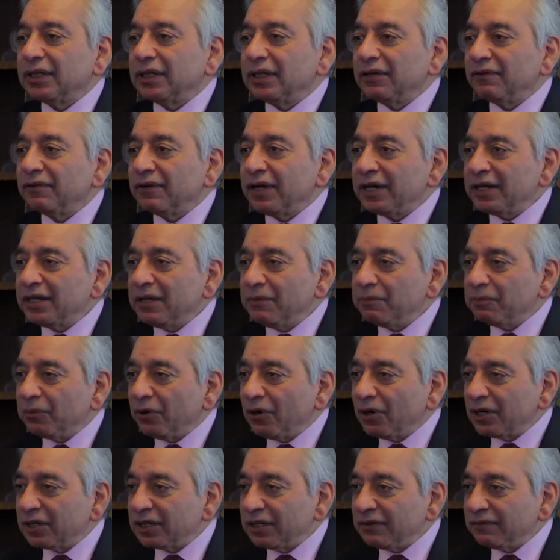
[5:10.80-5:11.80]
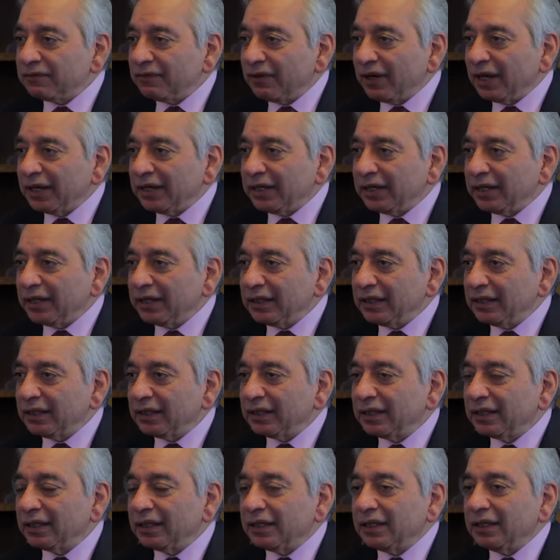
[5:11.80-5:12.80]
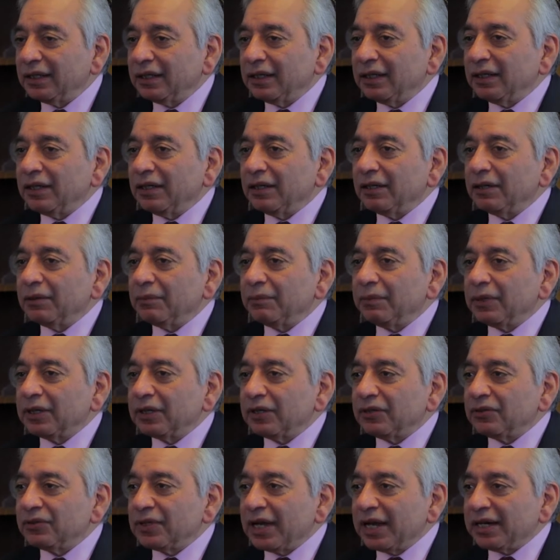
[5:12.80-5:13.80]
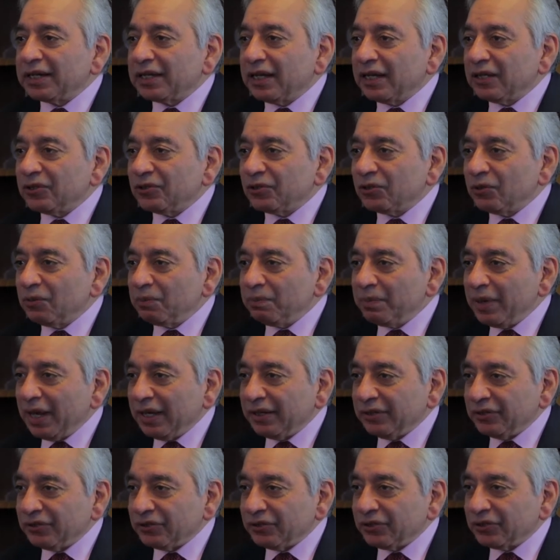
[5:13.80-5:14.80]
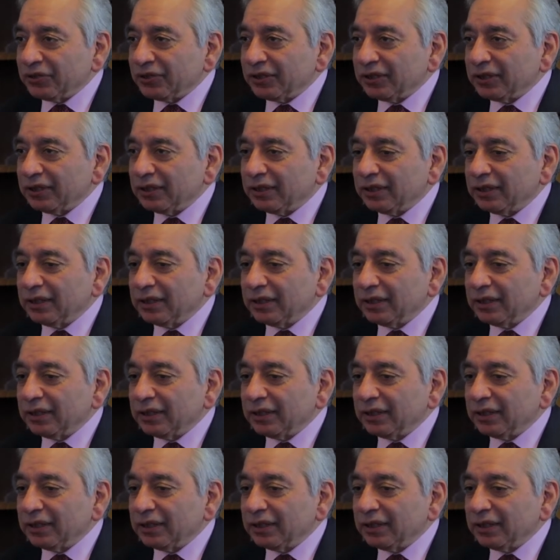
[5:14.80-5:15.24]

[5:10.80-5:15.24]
a very important finding, because that also meant